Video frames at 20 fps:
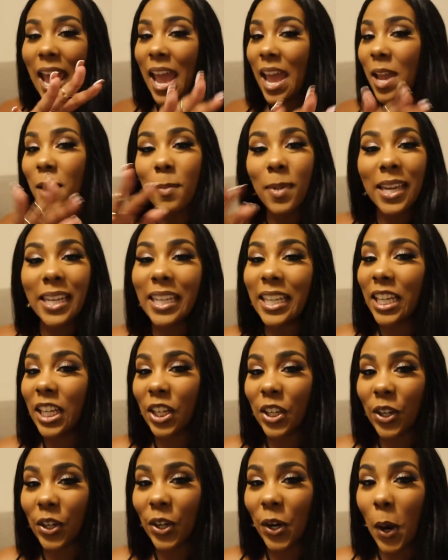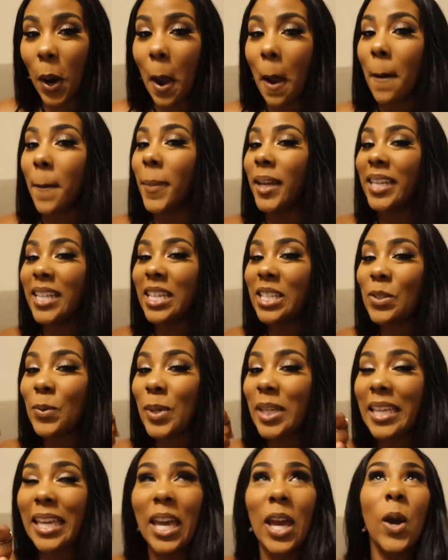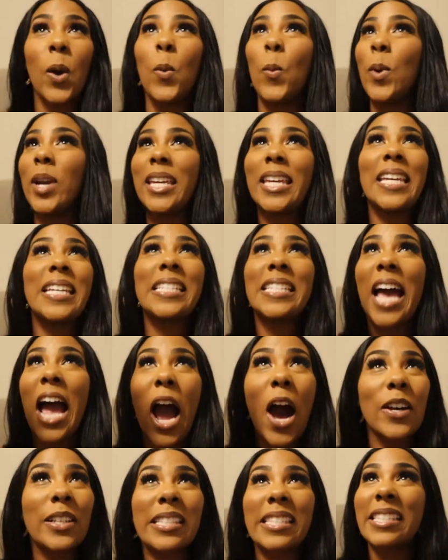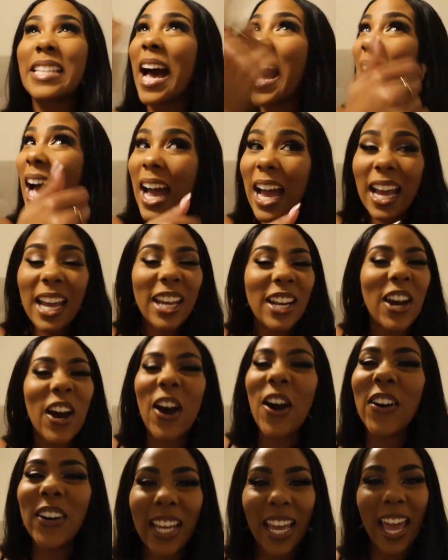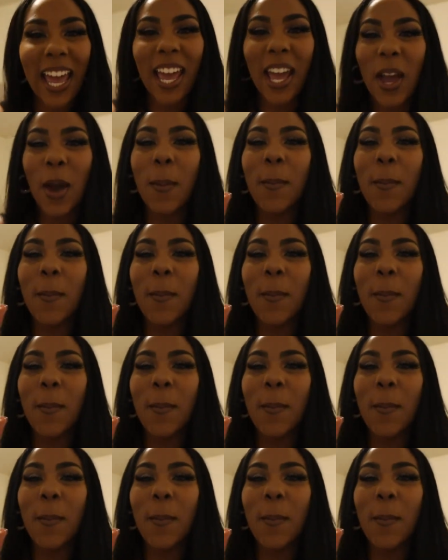ain't been lit, girl. But this weekend, we is outside, okay?